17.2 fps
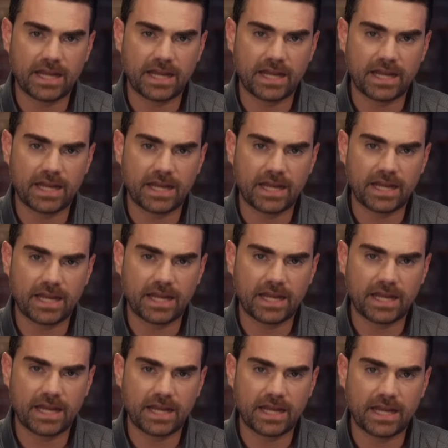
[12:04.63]

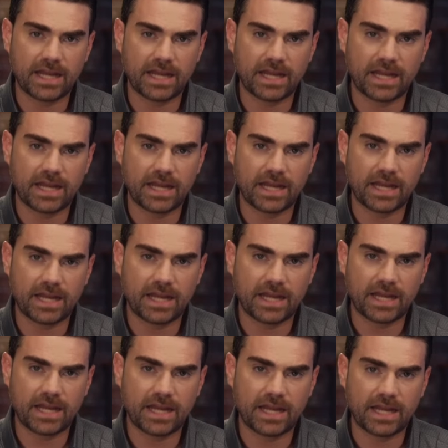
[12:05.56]

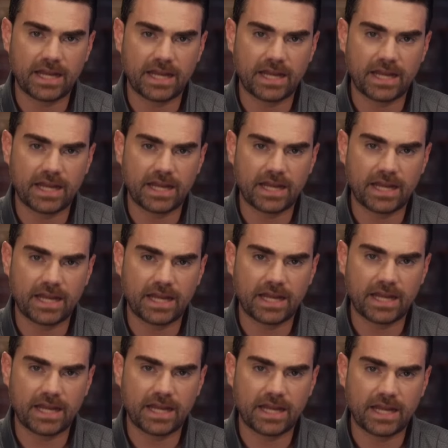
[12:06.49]

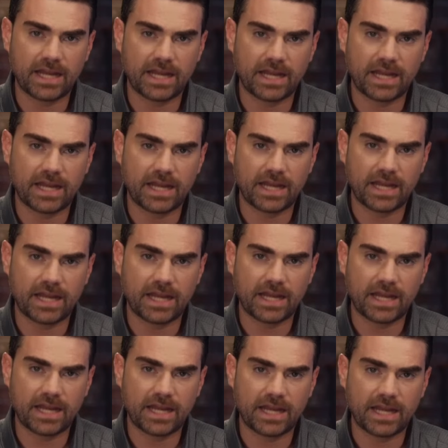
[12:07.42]

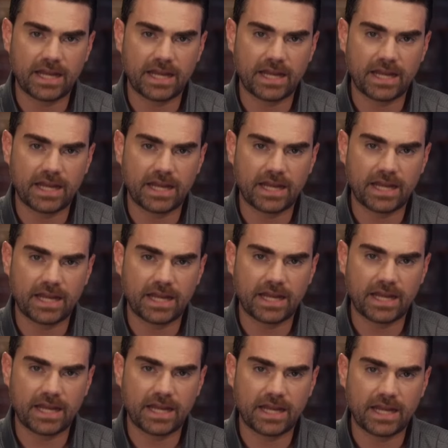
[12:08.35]

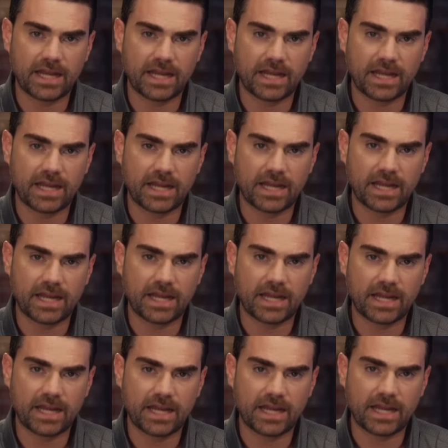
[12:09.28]

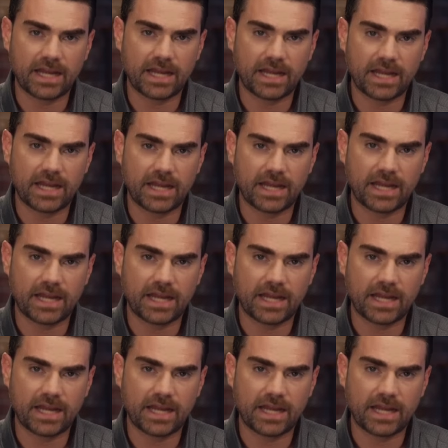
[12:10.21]
No words are spoken by the person on screen.